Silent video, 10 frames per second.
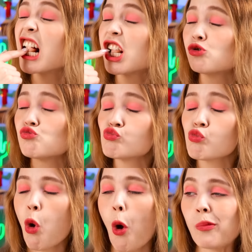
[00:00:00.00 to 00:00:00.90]
It makes
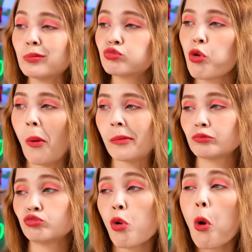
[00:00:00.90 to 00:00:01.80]
things so
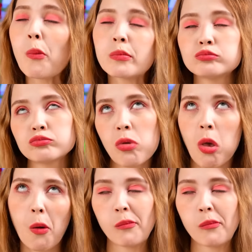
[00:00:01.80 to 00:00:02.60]
easy. This is